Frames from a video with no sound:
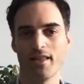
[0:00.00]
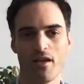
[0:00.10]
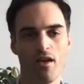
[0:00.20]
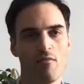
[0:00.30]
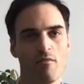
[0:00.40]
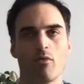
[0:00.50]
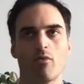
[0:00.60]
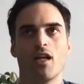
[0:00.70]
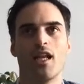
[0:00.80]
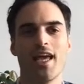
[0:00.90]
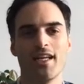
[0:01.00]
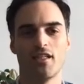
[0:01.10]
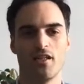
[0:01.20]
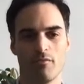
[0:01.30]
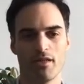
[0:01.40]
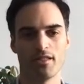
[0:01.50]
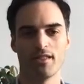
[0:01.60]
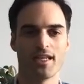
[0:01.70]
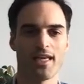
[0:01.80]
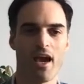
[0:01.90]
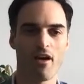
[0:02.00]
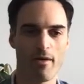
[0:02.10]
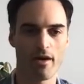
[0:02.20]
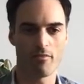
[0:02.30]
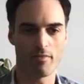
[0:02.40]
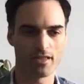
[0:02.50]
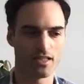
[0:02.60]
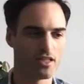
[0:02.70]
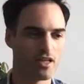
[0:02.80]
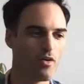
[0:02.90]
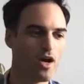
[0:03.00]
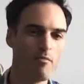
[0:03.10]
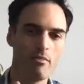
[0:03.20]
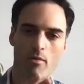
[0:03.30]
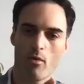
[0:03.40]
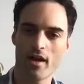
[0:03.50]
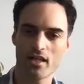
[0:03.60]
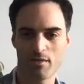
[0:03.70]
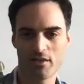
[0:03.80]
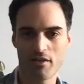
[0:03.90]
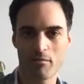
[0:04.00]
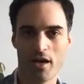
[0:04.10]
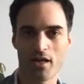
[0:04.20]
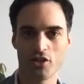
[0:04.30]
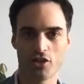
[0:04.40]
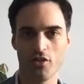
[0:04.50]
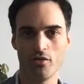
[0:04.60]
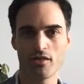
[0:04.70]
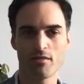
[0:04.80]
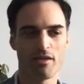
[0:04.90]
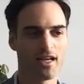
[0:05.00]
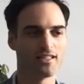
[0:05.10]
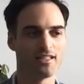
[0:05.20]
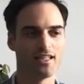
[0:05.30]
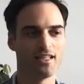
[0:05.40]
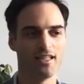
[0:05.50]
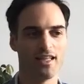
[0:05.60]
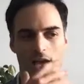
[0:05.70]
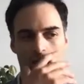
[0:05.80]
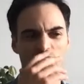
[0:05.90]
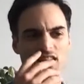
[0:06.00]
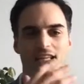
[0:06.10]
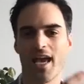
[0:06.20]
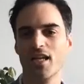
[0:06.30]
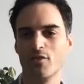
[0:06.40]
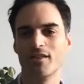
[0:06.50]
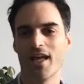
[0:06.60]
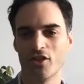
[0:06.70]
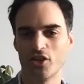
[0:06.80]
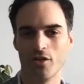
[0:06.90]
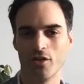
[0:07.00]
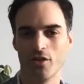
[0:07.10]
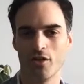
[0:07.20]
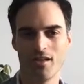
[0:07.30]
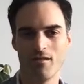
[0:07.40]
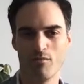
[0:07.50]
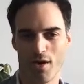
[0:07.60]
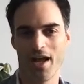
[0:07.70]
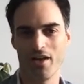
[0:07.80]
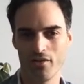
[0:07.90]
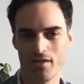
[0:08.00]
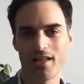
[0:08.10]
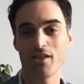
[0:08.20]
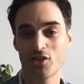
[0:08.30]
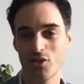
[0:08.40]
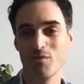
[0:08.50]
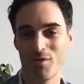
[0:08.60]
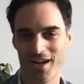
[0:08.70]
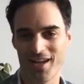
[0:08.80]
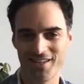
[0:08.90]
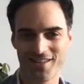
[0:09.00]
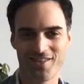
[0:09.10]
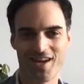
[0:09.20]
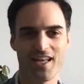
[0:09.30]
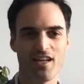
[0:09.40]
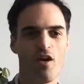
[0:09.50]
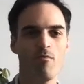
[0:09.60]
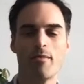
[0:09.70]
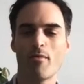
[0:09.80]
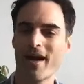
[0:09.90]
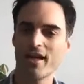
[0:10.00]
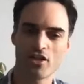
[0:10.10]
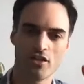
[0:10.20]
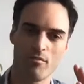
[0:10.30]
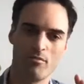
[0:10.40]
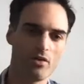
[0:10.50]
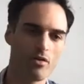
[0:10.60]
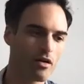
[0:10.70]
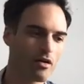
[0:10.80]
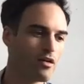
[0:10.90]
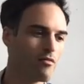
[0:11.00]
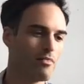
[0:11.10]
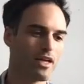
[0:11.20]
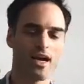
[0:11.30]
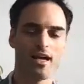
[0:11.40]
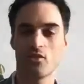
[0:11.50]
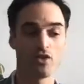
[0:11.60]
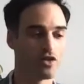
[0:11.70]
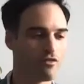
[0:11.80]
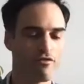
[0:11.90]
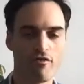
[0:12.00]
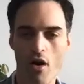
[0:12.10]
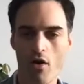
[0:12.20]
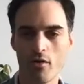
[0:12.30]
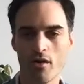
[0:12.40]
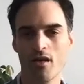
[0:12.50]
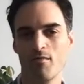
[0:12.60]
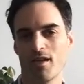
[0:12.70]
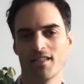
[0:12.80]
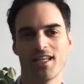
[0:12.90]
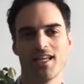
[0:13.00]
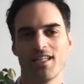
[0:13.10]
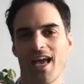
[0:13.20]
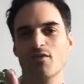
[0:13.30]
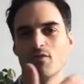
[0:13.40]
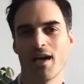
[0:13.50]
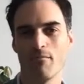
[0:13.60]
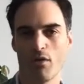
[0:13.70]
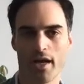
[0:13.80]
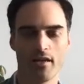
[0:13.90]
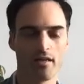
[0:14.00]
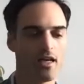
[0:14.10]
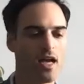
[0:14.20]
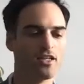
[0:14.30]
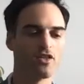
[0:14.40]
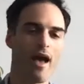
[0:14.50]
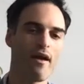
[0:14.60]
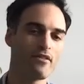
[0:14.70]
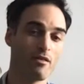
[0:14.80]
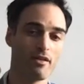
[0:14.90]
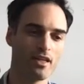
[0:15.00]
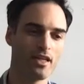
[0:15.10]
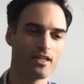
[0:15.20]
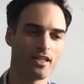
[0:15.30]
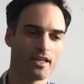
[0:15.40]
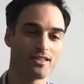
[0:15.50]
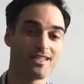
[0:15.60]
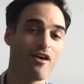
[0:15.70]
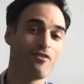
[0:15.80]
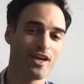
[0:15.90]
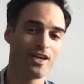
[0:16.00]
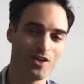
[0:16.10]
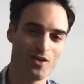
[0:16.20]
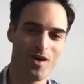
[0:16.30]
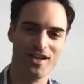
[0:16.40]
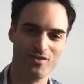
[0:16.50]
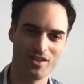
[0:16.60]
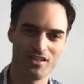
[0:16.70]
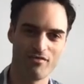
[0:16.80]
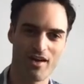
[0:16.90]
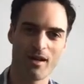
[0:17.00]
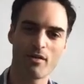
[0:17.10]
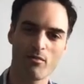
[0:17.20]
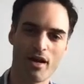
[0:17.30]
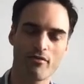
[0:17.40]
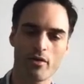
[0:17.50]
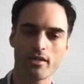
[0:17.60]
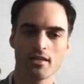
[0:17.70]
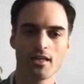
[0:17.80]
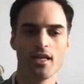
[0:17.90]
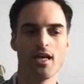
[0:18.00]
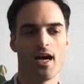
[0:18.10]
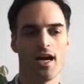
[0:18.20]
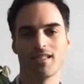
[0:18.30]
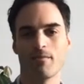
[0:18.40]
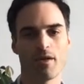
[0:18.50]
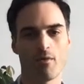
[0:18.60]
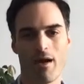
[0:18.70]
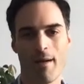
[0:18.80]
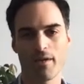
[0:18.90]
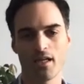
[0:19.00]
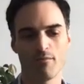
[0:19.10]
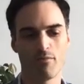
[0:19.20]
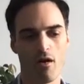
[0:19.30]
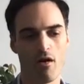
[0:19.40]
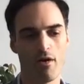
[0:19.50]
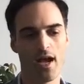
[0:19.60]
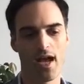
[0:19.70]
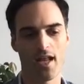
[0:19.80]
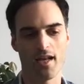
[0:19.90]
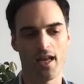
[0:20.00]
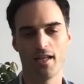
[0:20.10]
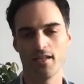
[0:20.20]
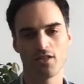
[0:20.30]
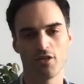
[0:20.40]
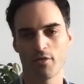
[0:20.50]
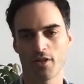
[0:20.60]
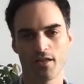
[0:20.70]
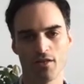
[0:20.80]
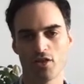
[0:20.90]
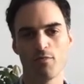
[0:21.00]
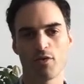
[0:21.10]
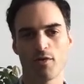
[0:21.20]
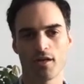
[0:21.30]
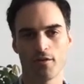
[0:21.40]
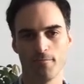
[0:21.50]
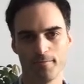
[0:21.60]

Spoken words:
People relate to your business, they care about your business. You know, people wear a specific brand of shoes because they engage with that shoe brand, not the shoe, the brand, right? People buy a certain computer because, or a certain phone because they engage with that brand. And so having the ability to like sound like you and really develop your brand voice is something we're wrapping into Pro, and it's super, super critical.